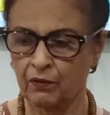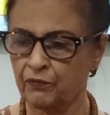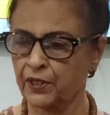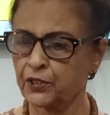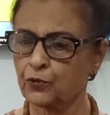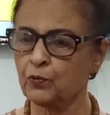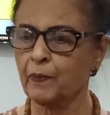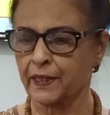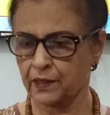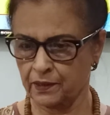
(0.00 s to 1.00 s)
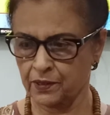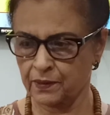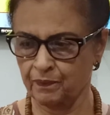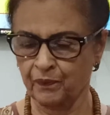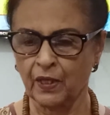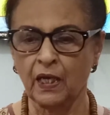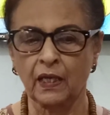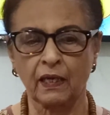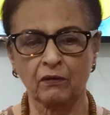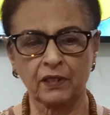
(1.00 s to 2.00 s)
with two buttons.
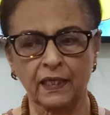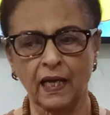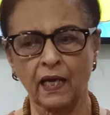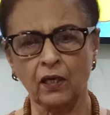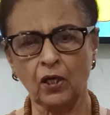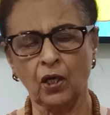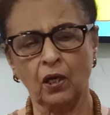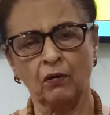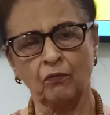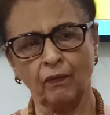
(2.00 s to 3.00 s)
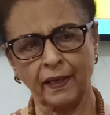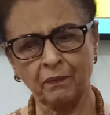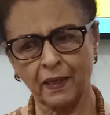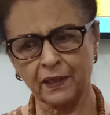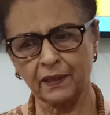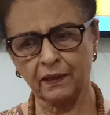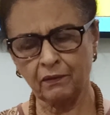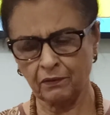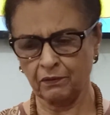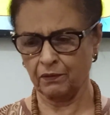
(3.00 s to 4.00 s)
Now there are one button
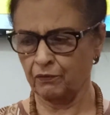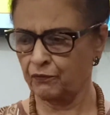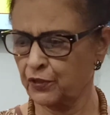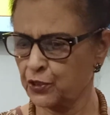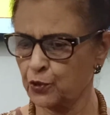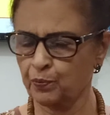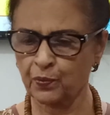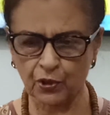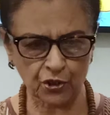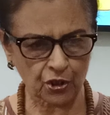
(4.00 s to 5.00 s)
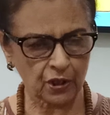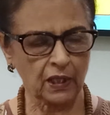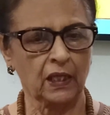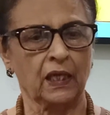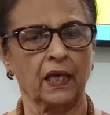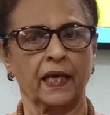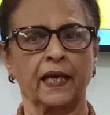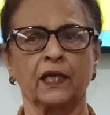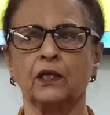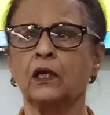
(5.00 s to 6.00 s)
which you push
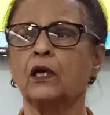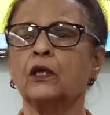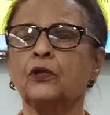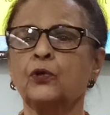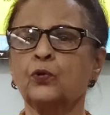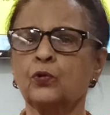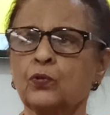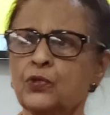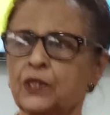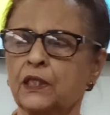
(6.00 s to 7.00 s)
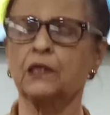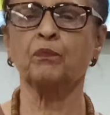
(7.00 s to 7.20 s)
and you see the